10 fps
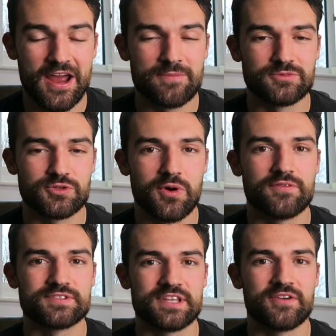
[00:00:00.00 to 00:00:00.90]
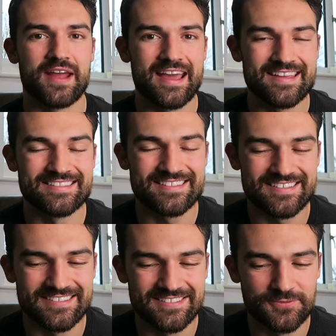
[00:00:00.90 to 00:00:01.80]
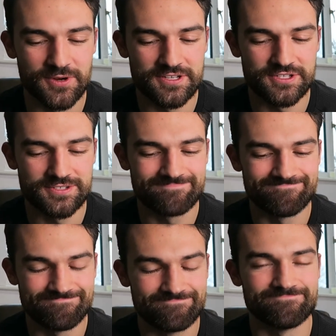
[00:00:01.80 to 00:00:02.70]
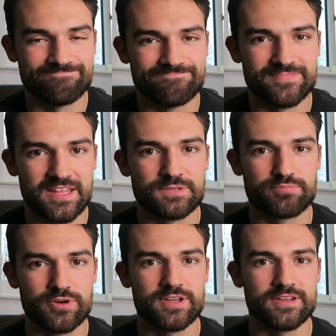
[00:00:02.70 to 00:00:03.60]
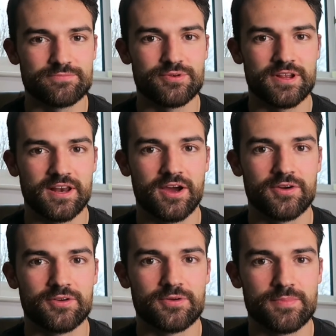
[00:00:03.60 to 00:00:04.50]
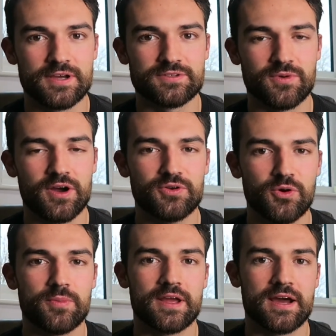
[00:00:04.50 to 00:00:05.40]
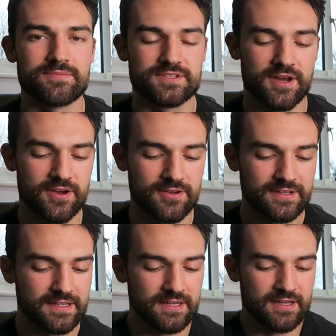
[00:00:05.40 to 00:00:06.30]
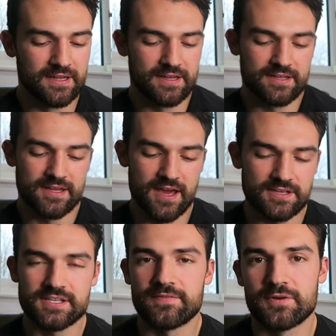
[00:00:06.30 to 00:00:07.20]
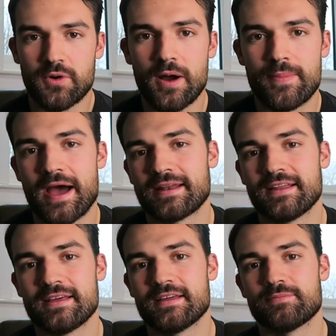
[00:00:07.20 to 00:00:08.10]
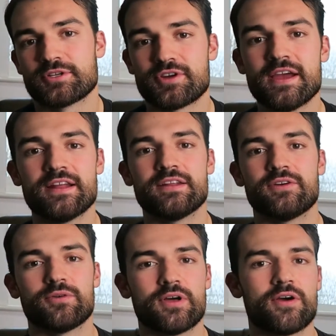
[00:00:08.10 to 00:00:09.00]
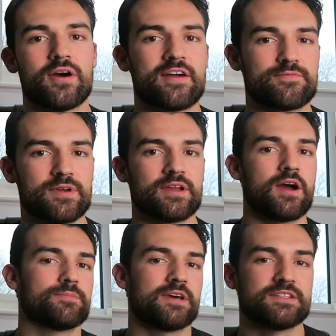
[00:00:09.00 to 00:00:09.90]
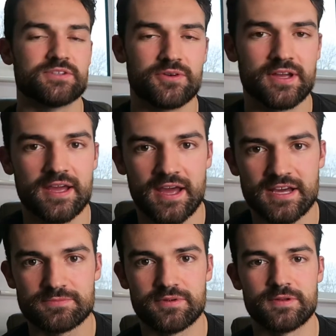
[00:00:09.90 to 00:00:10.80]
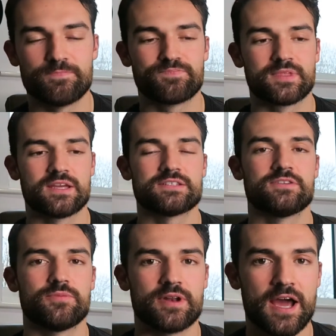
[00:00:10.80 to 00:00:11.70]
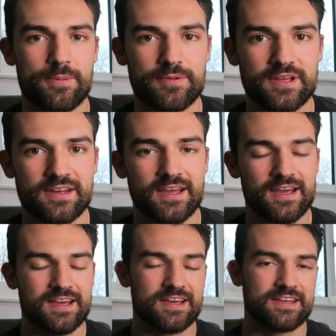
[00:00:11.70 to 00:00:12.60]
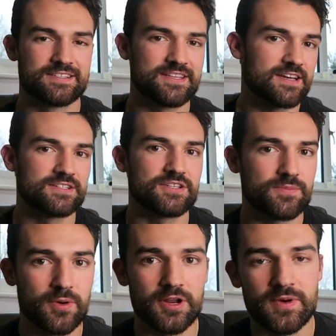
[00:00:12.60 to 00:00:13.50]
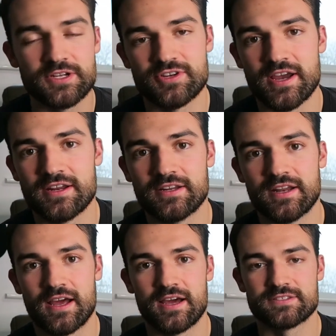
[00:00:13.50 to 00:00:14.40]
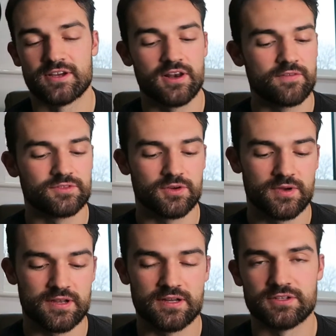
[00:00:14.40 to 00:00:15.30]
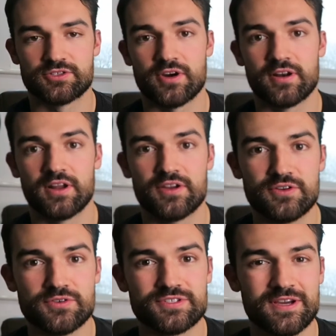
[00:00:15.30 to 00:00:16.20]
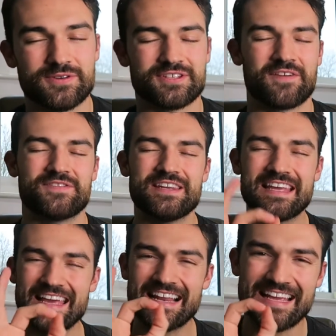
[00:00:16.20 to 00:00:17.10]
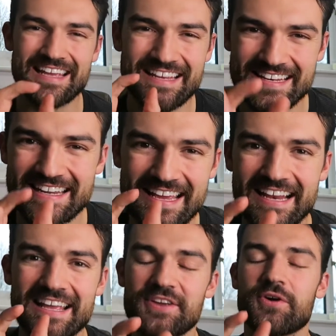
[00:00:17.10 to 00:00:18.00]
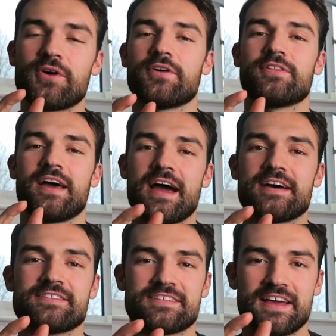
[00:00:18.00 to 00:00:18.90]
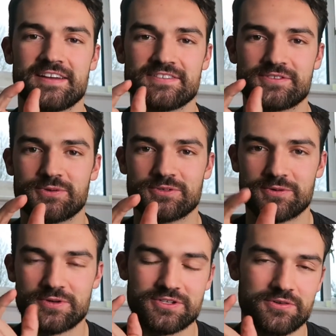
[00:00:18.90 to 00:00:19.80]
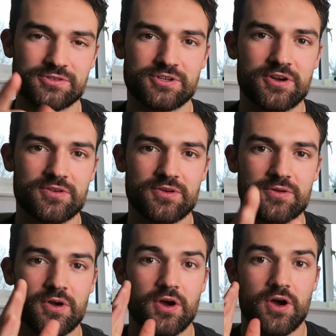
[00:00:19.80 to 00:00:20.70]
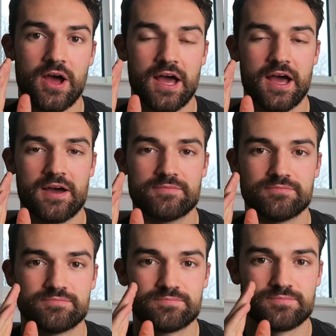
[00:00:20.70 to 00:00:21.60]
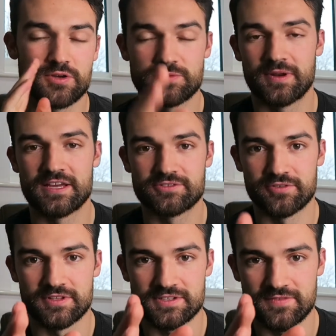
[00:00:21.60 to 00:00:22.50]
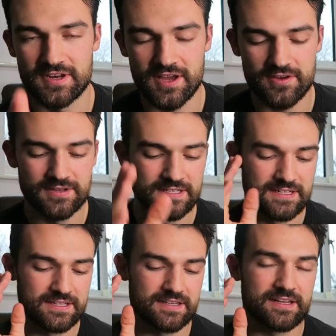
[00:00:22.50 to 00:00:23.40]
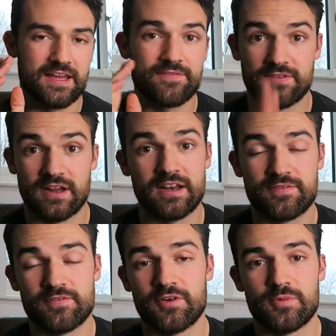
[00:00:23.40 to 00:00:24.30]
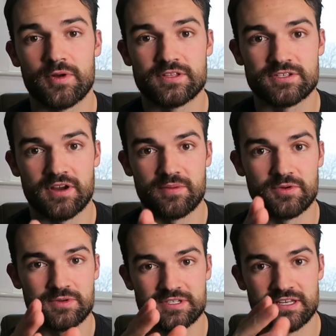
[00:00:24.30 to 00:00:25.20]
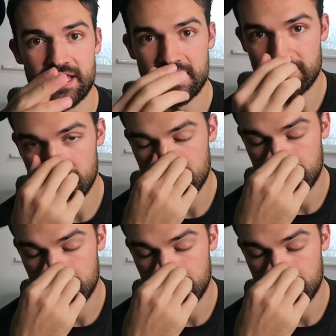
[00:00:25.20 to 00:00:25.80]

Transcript: am twelve stone eight, which is pretty pretty low compared to what I normally am. So, yeah, suffered quite badly. My training, although I haven't been updating on here, has been, it's still been happening. Sticking to the bodyweight training as I love doing and trying to learn new skills. And I've nearly, nearly got the handstand sorted, which I will show you. Um, possibly later on in this video. If and if you follow my Instagram, you would have seen it anyway,